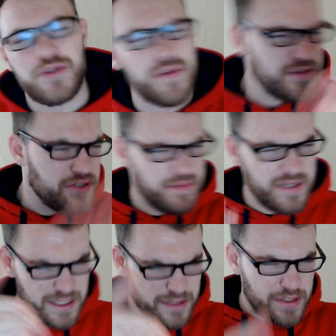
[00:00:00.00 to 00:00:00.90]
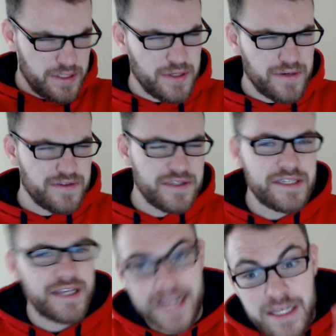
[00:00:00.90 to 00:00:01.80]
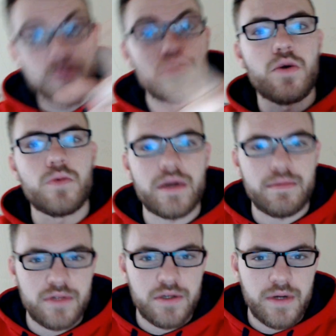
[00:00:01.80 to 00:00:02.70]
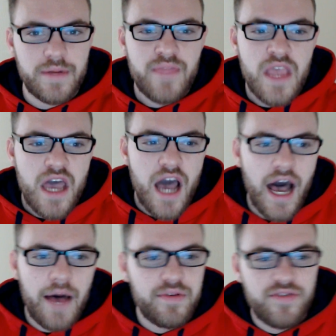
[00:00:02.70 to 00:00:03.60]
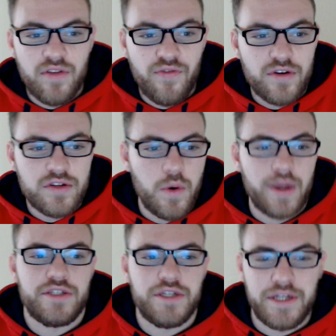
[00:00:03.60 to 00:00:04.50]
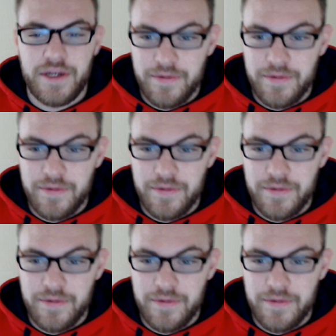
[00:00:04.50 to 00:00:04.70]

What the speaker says: So if you see me looking off to the side, you know what I'm doing. But so the first question here